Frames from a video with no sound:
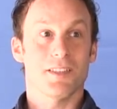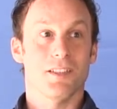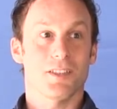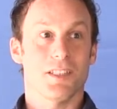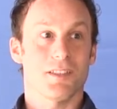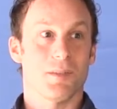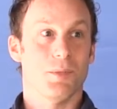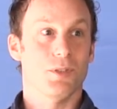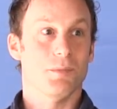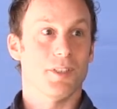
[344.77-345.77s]
it's not just the
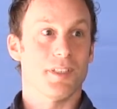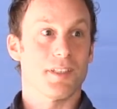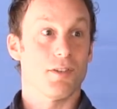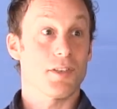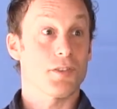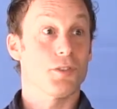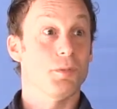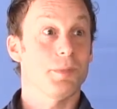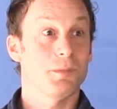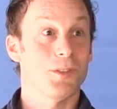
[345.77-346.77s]
blue moon, it's also
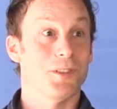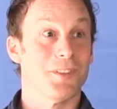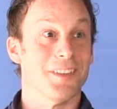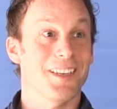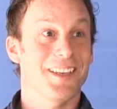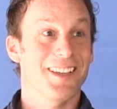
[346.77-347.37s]
super moon.